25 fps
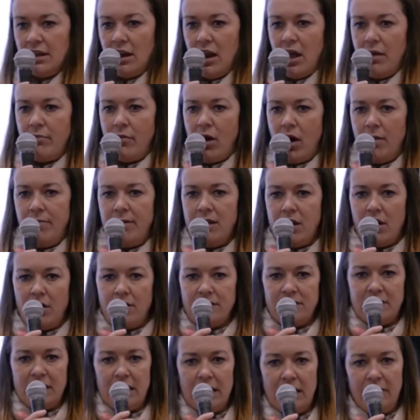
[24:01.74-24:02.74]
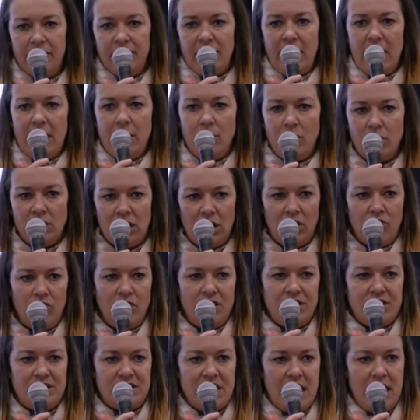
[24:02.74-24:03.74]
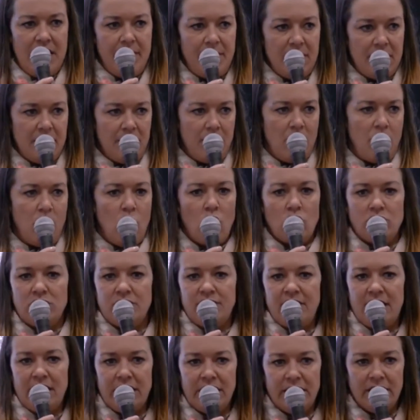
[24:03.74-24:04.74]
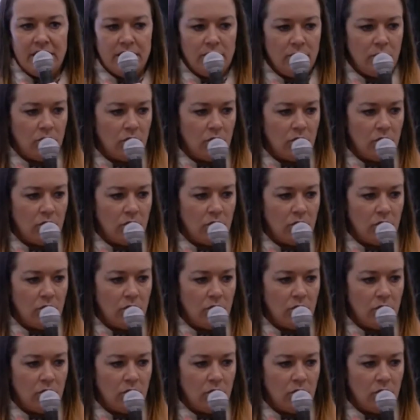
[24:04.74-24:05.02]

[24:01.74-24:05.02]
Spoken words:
I might be asking if they would increase their minimum order value,